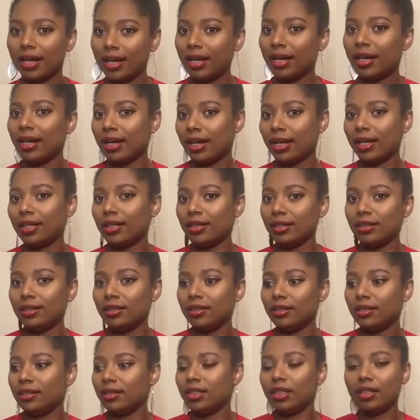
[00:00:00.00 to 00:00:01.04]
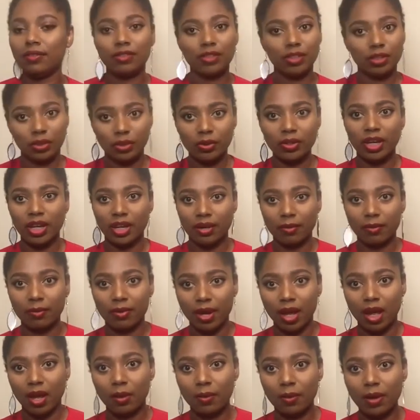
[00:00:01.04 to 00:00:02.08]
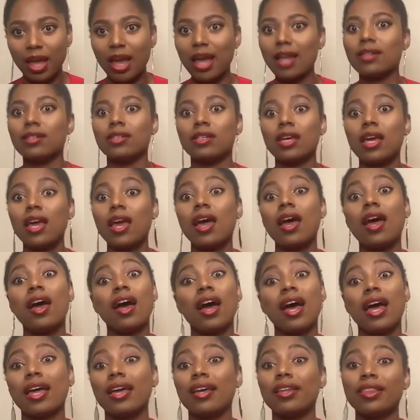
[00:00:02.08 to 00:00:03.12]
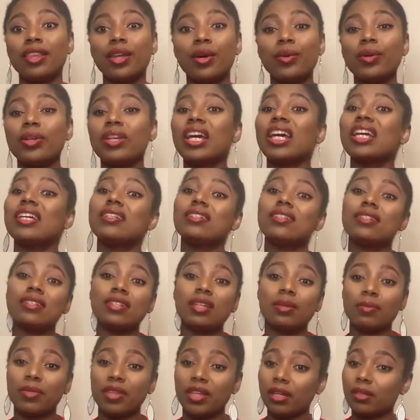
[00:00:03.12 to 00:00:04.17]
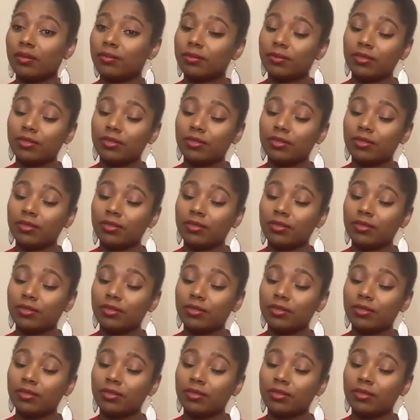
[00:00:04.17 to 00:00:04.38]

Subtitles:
I live in the UK now, and I can tell you that it's the same thing.